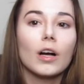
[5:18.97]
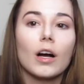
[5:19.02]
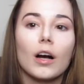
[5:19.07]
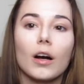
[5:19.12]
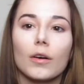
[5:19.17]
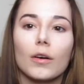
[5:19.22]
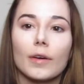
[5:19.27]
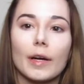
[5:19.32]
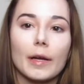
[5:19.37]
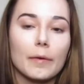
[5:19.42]

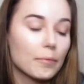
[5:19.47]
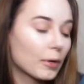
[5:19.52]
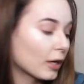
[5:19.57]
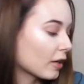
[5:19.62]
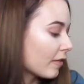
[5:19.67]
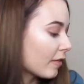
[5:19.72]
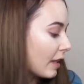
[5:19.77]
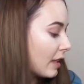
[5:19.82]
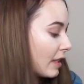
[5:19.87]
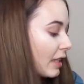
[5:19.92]
All right,
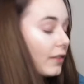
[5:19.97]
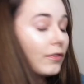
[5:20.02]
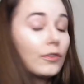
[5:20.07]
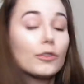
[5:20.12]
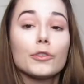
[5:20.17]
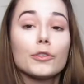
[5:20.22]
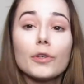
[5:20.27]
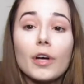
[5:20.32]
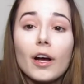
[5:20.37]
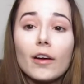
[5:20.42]
perfect. If you
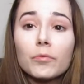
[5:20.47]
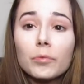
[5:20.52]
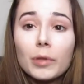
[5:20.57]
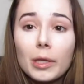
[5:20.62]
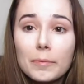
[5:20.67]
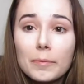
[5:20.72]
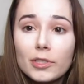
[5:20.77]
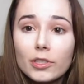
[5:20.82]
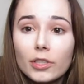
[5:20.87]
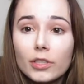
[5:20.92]
do have
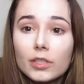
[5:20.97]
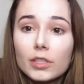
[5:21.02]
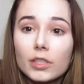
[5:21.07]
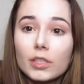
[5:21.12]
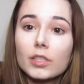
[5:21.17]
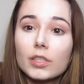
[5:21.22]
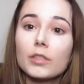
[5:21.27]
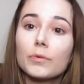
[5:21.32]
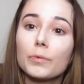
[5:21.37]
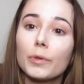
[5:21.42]
blemishes,
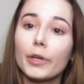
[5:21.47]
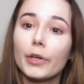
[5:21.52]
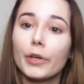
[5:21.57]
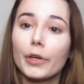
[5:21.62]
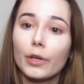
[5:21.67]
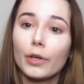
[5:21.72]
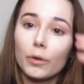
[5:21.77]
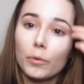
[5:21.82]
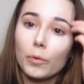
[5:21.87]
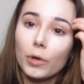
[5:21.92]
this is where you're
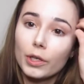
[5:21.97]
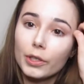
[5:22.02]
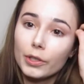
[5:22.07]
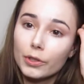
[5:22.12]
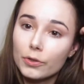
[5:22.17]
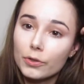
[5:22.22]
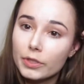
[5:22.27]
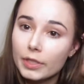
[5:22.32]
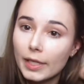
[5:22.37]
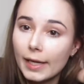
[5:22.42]
gonna wanna
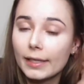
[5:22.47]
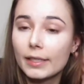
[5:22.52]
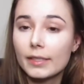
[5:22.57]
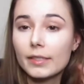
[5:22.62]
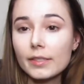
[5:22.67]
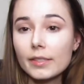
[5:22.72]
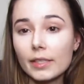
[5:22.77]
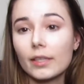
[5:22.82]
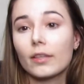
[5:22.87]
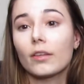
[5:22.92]
use that
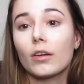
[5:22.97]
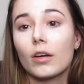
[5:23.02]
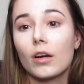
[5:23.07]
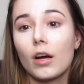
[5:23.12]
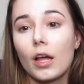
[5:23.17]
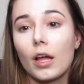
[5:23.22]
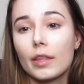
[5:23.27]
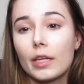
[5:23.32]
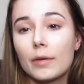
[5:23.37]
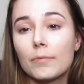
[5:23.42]
concealer
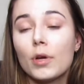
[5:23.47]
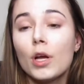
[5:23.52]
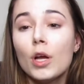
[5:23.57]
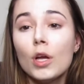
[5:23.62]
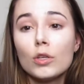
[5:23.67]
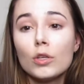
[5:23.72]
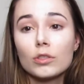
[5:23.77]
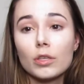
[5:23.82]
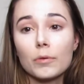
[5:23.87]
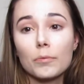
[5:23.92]
on them.
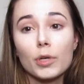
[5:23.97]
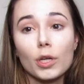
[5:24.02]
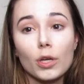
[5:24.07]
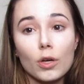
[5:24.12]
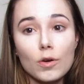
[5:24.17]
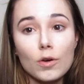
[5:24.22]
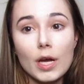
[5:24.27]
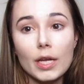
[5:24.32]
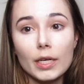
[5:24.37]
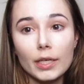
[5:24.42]
So I'm gonna
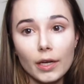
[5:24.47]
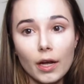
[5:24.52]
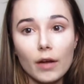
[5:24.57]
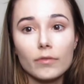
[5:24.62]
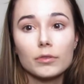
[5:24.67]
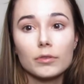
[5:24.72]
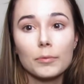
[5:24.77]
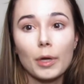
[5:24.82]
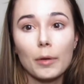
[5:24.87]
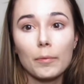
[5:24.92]
go ahead and
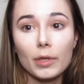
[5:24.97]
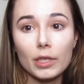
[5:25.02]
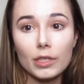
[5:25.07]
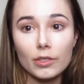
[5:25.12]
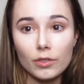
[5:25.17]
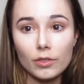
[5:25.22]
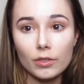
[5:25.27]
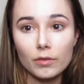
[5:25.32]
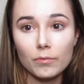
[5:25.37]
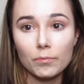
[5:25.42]
cover my
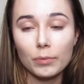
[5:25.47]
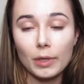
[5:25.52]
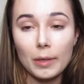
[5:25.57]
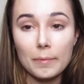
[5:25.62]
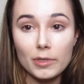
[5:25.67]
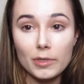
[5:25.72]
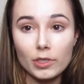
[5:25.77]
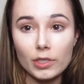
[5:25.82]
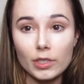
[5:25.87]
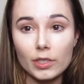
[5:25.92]

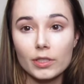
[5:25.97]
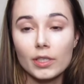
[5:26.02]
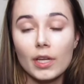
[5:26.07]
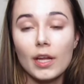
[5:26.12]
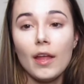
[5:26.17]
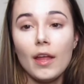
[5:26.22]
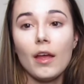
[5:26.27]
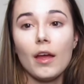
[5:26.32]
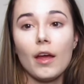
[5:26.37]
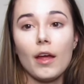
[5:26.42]
blemishes
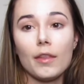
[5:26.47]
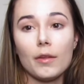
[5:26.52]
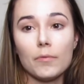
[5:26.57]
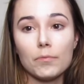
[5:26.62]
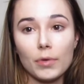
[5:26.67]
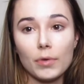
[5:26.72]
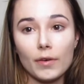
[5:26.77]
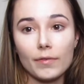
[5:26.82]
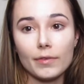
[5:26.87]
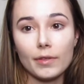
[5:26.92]
and then
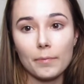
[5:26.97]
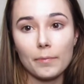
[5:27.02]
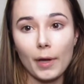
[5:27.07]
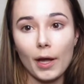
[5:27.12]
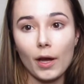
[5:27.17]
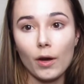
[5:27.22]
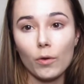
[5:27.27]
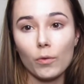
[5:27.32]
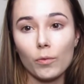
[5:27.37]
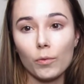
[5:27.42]
buff them
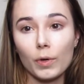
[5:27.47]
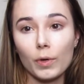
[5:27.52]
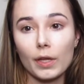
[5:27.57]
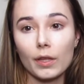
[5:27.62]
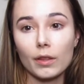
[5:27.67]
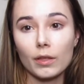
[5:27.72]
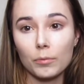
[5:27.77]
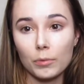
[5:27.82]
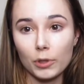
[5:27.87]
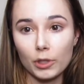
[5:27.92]
out
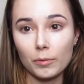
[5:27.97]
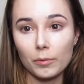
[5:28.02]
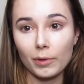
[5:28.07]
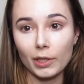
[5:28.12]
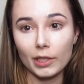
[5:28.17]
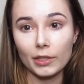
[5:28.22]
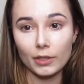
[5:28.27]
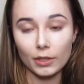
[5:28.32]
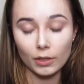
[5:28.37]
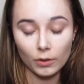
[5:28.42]
with the beauty
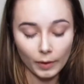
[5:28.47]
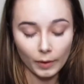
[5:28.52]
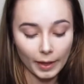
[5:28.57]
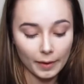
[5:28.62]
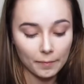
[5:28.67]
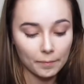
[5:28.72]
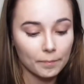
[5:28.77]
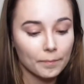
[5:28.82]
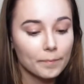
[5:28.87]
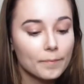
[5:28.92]
blender, okay?